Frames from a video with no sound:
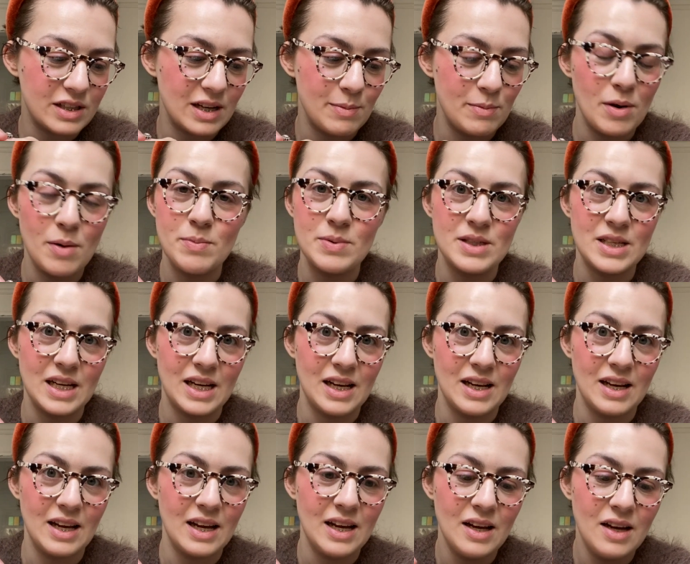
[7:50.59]
I'm not
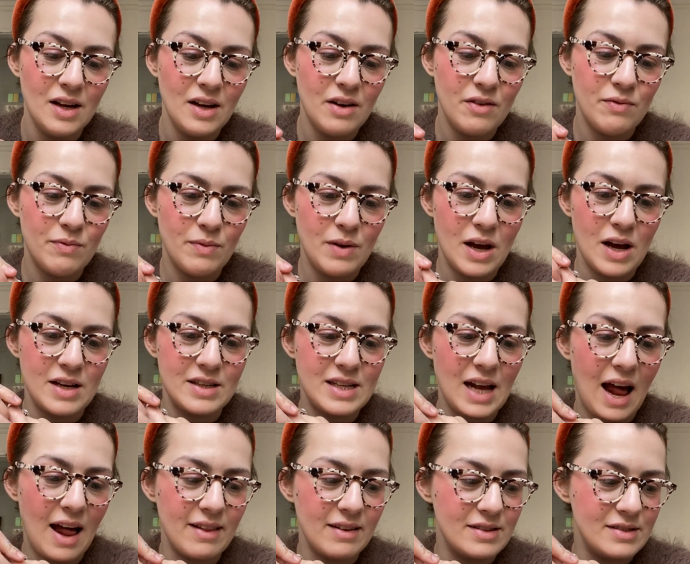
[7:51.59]
particularly
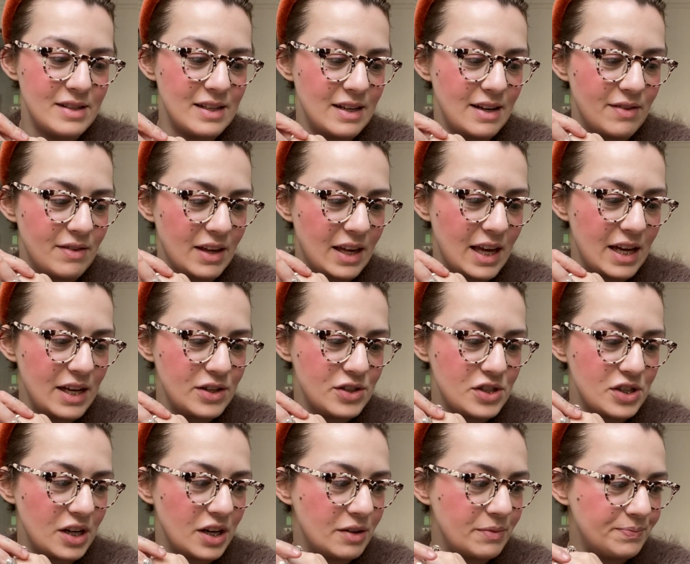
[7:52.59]
talented in the
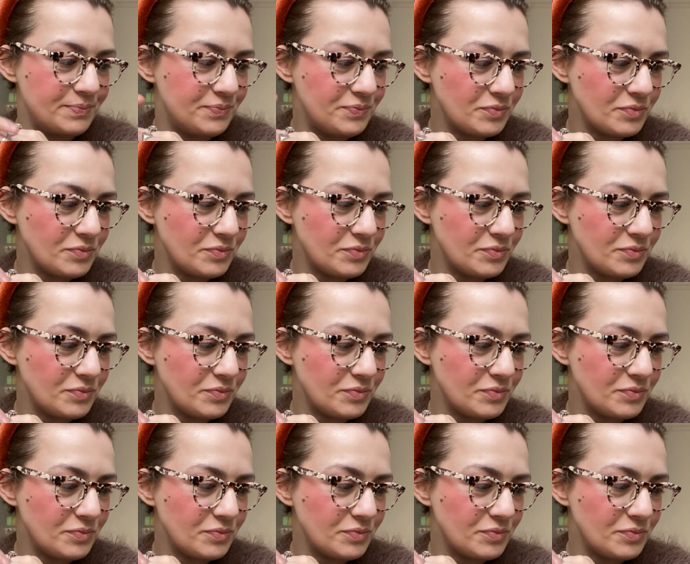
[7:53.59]
kitchen.